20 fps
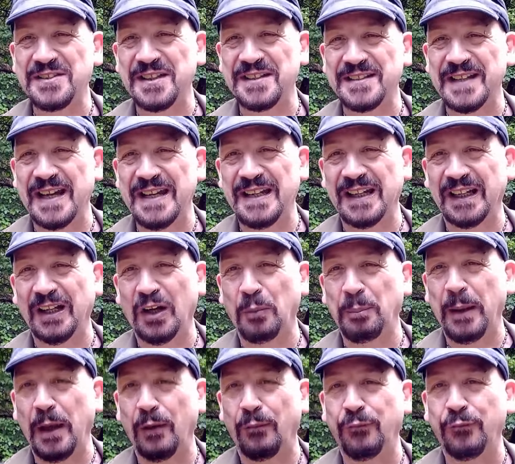to take a little
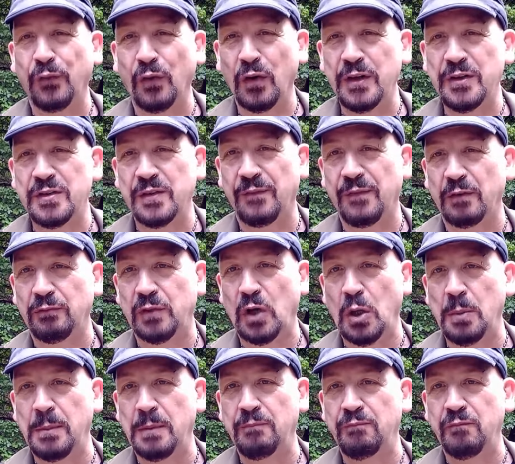bit of footage of the
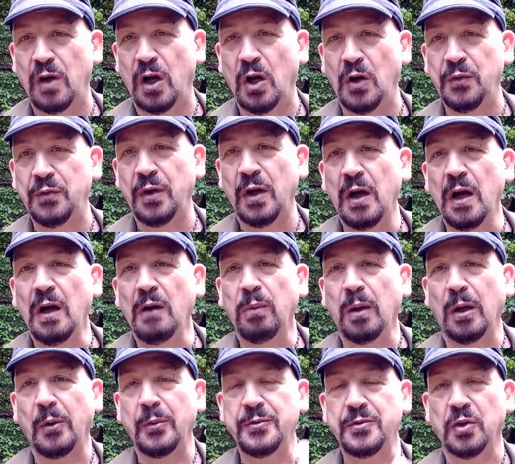Roman road
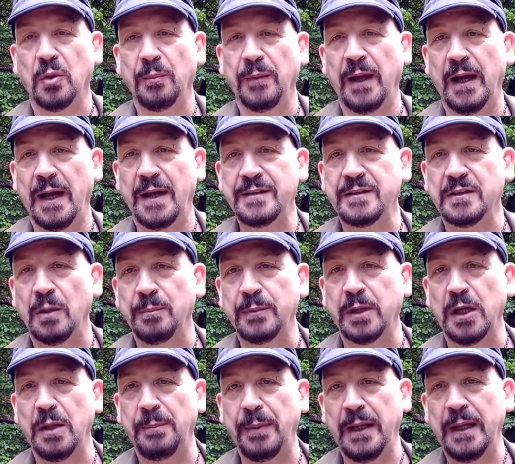while I was up there, so I'm
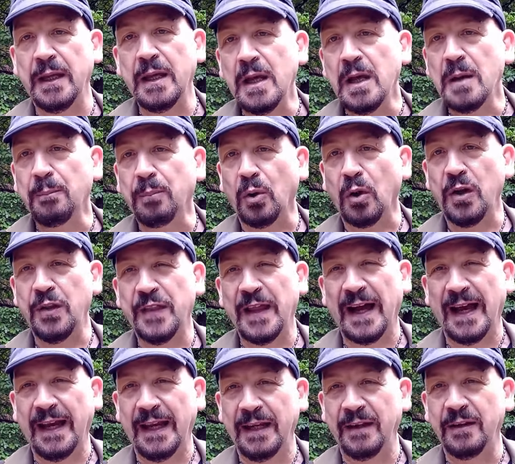going to be putting
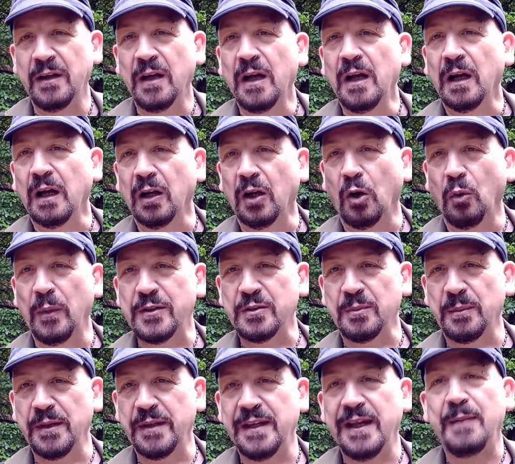that in along with
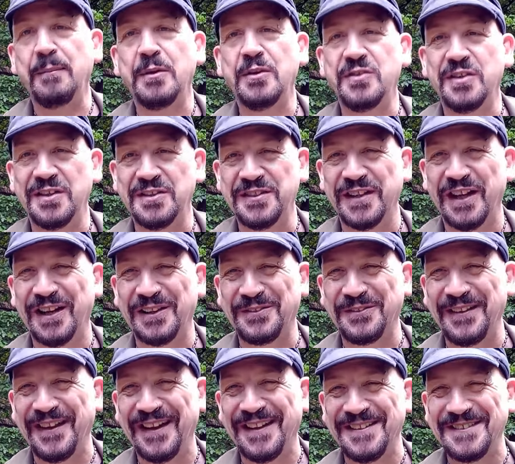some of the images that I
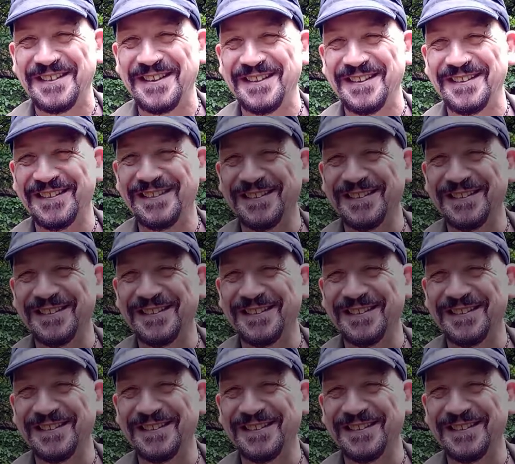created.